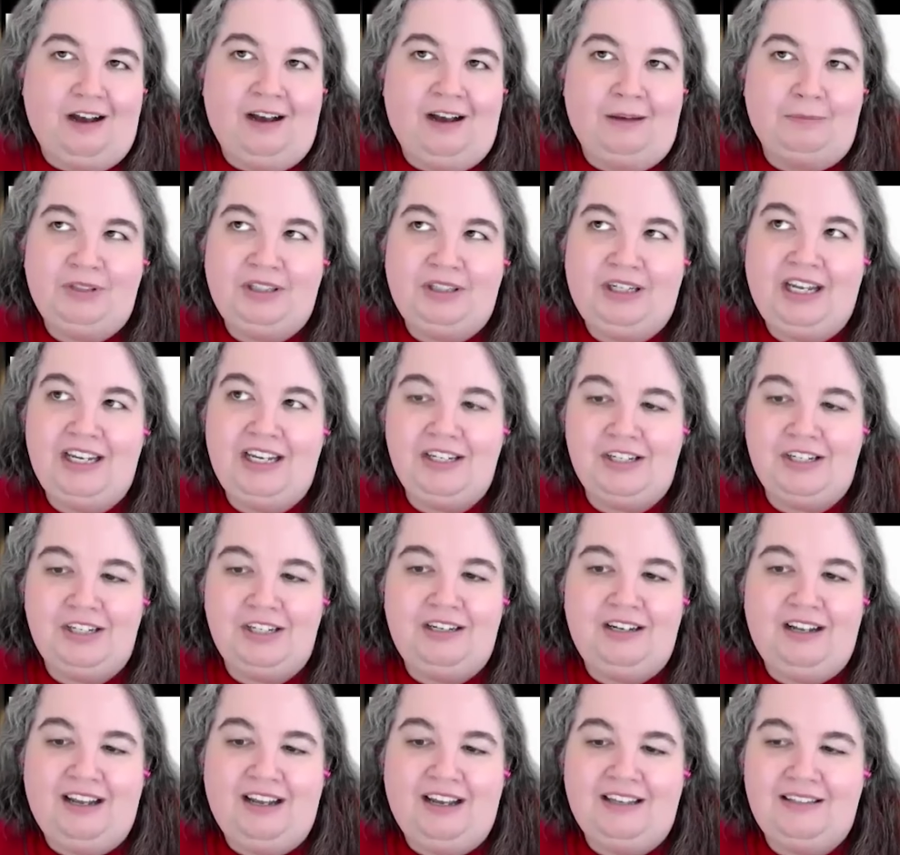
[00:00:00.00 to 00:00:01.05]

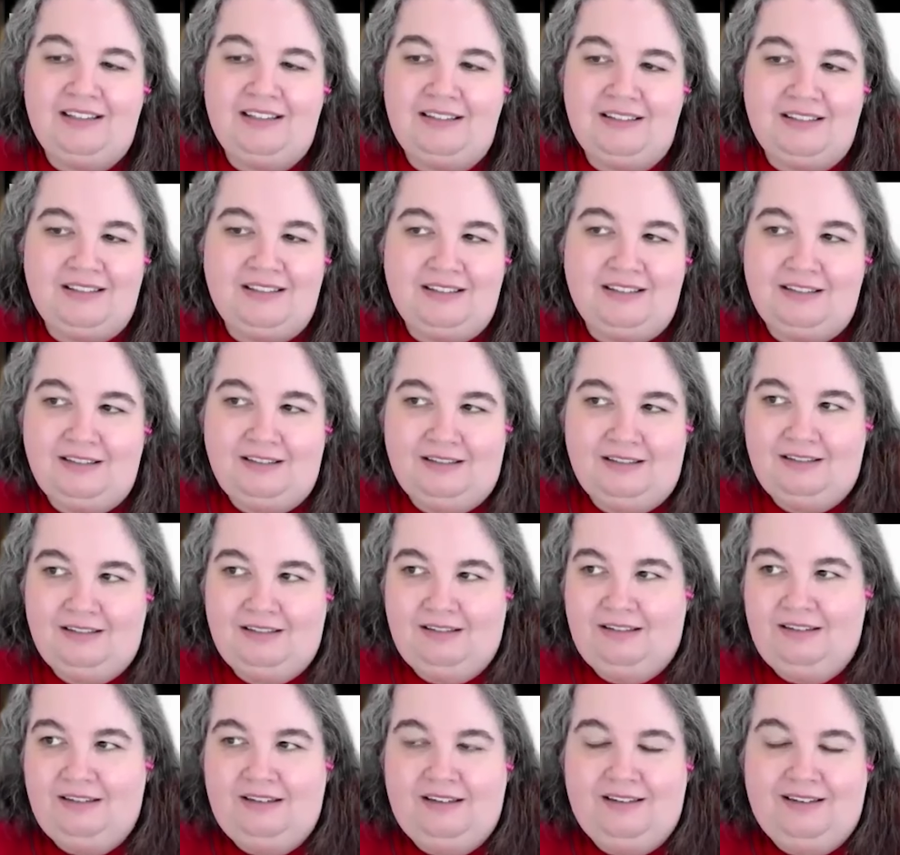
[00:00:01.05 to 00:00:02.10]
obligation as
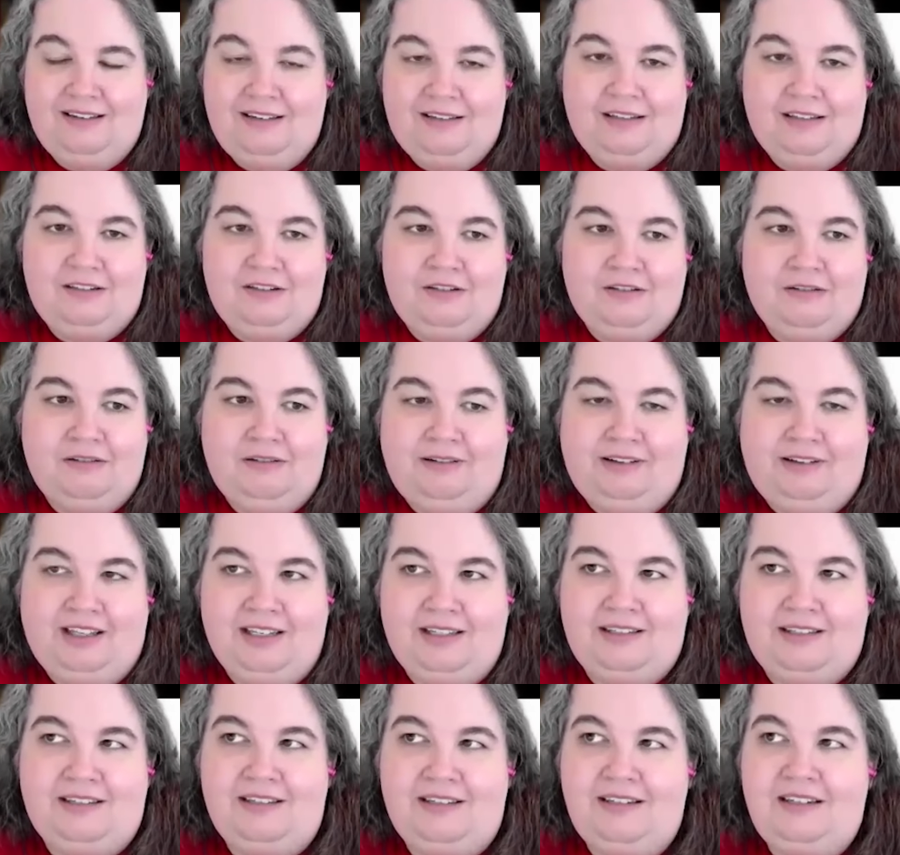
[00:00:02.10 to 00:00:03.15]
as a
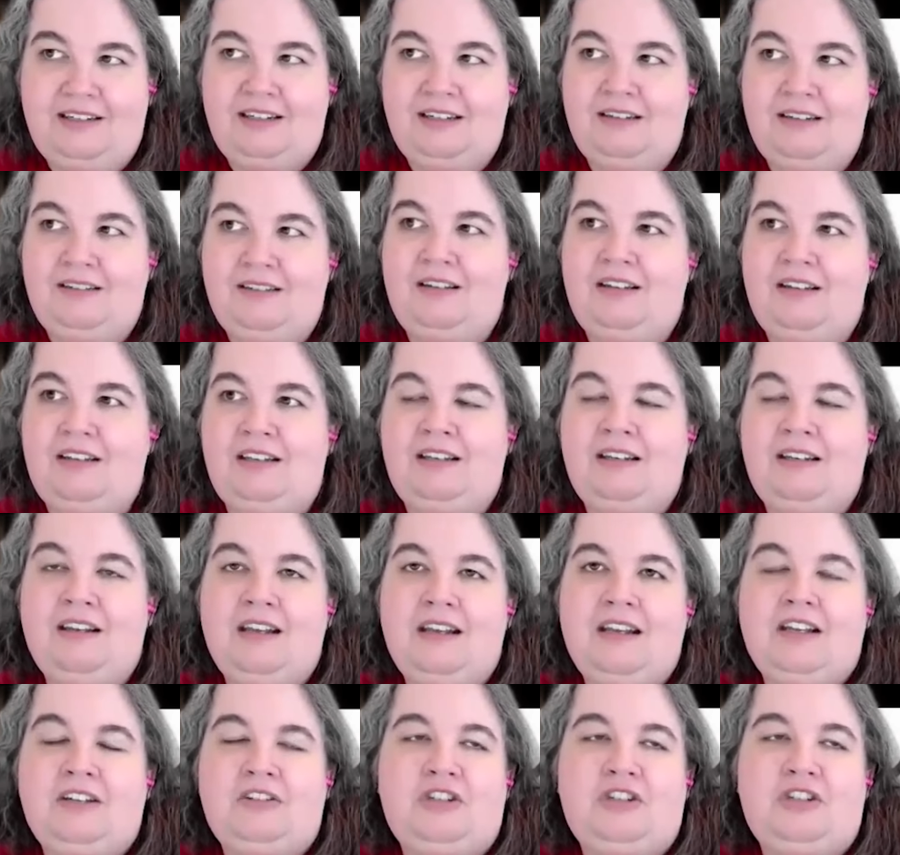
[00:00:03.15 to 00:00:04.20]
journalist, you know, and
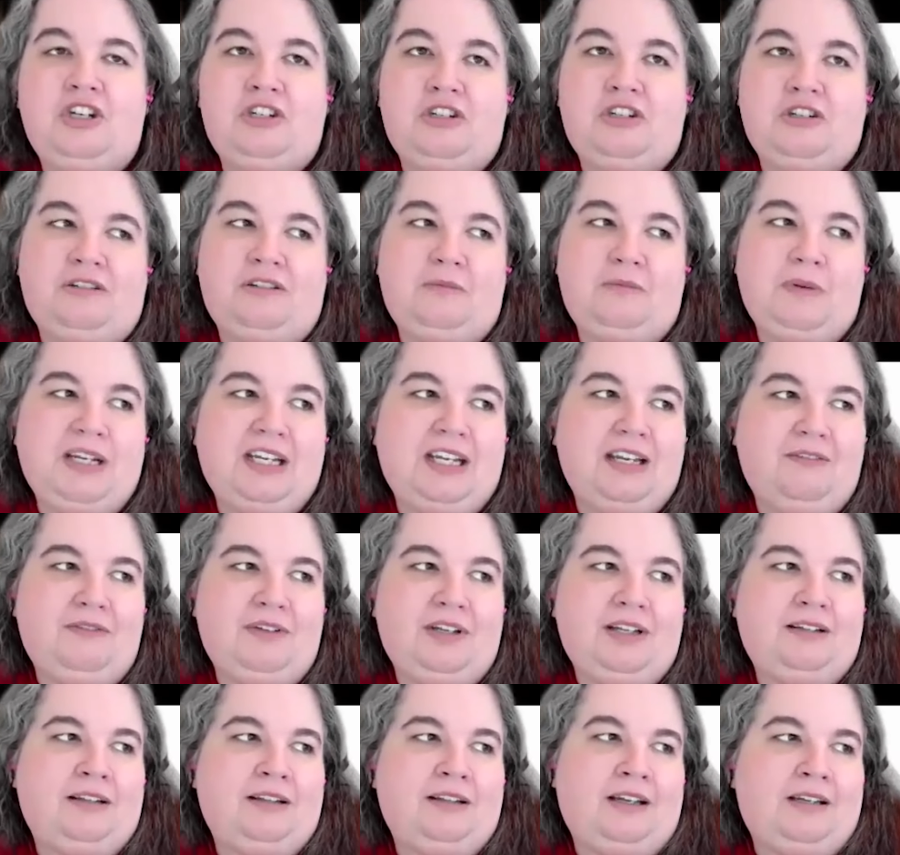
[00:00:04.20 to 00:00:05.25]
she shouldn't be
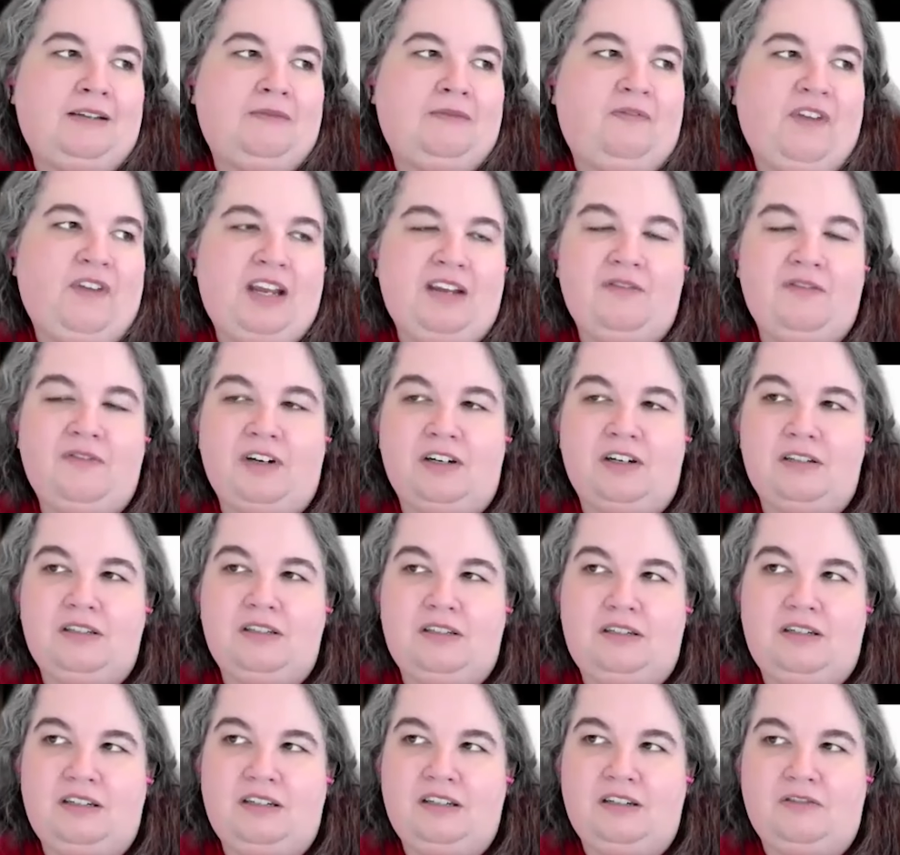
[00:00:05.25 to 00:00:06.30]
giving like favors
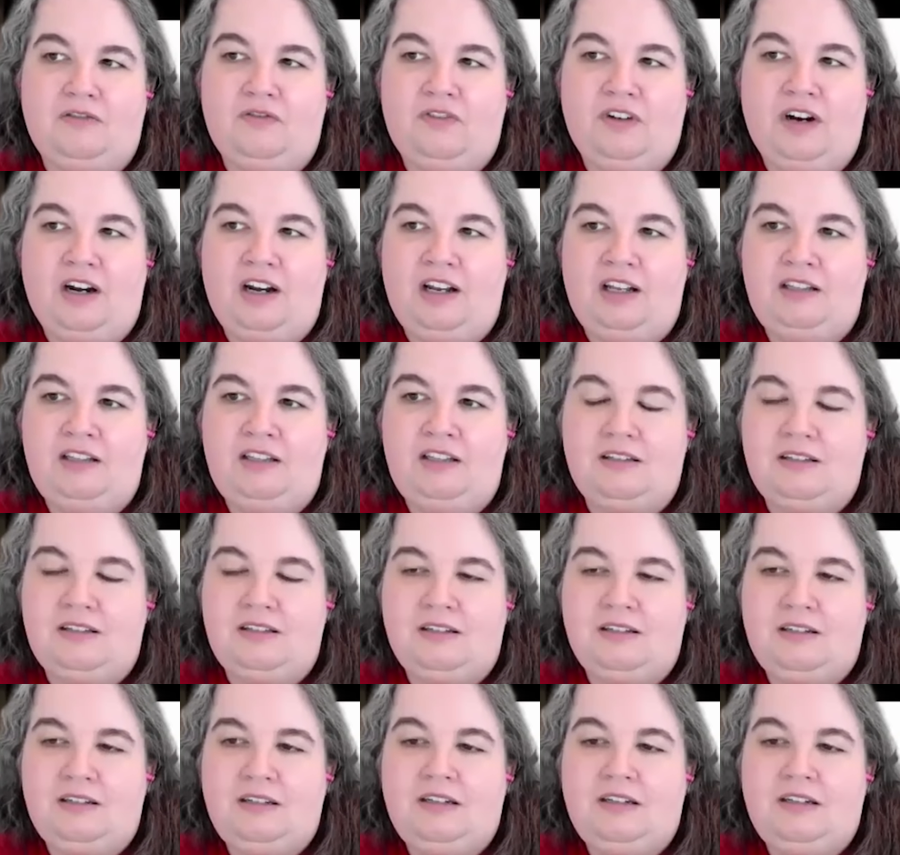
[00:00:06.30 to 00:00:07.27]
to her friends.